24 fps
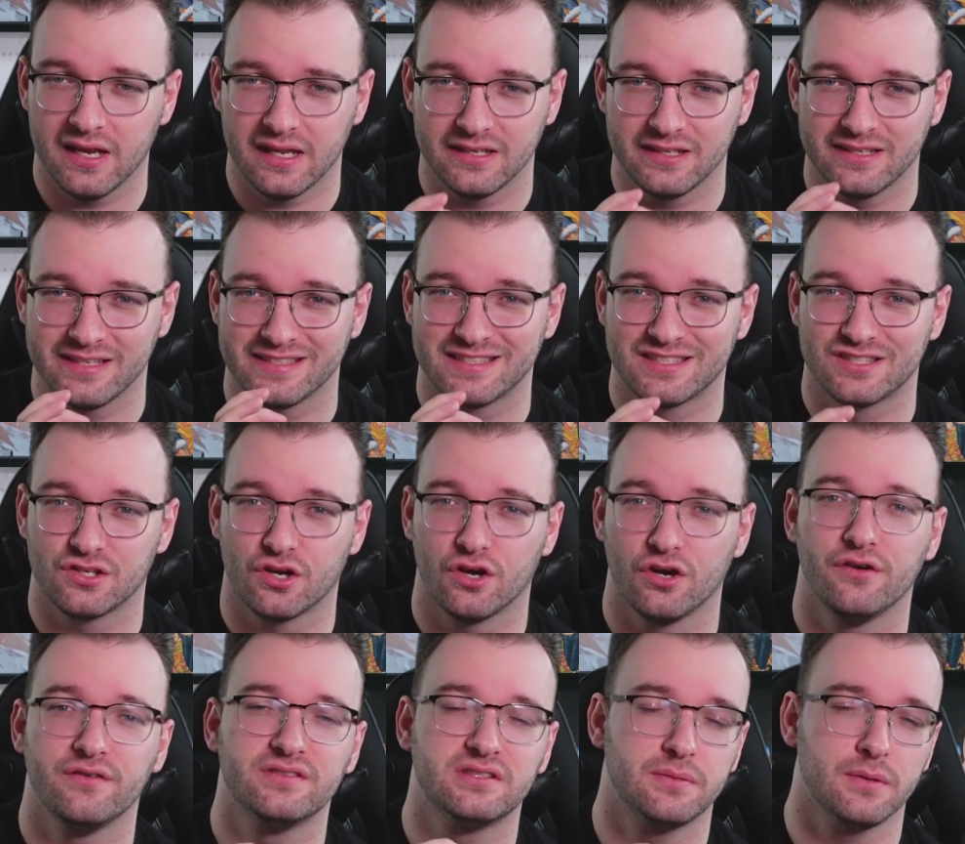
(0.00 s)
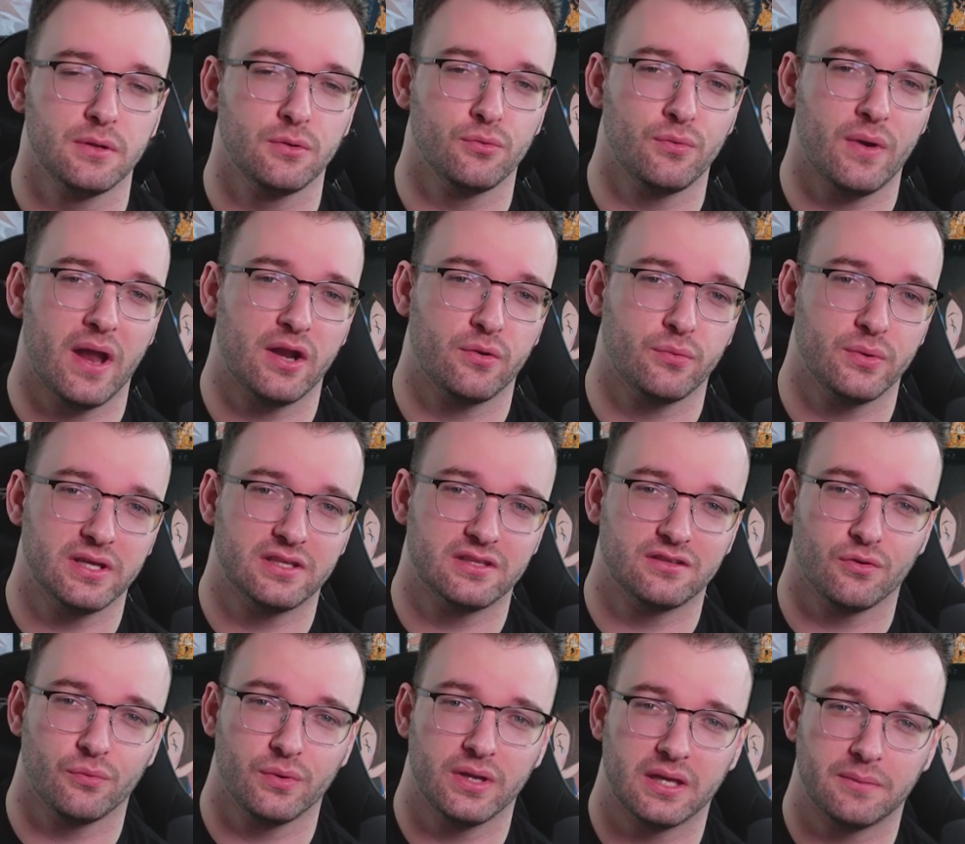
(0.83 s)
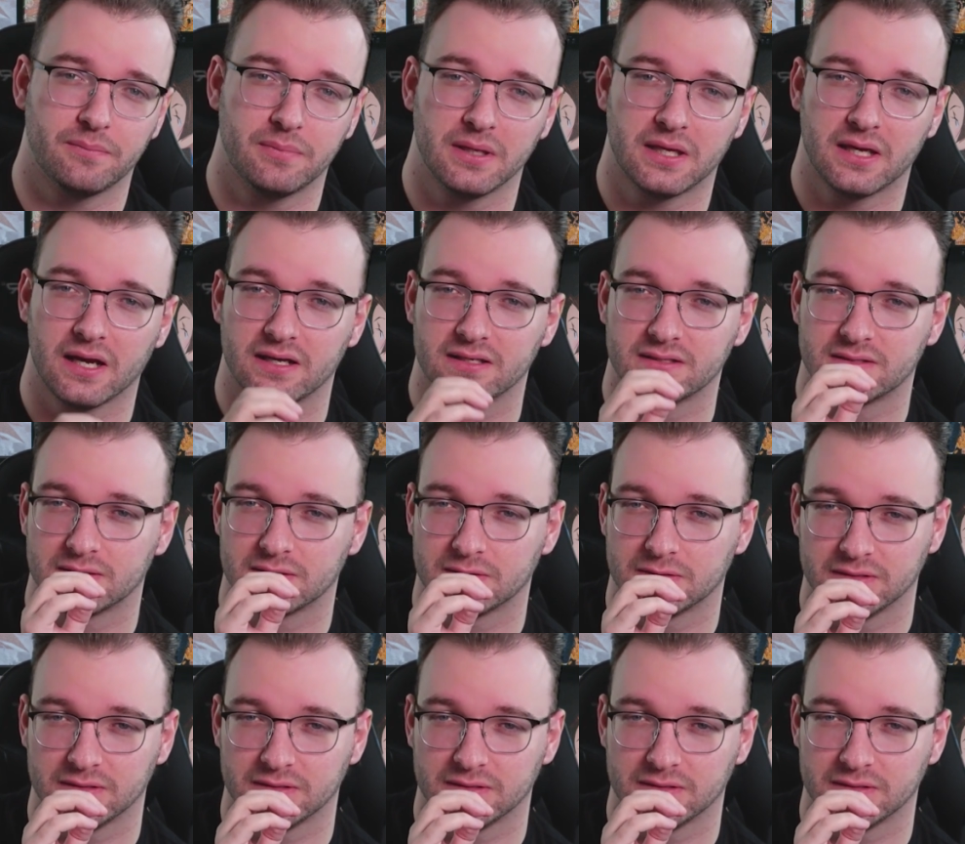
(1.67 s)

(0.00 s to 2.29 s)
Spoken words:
deserves to be read week to week, because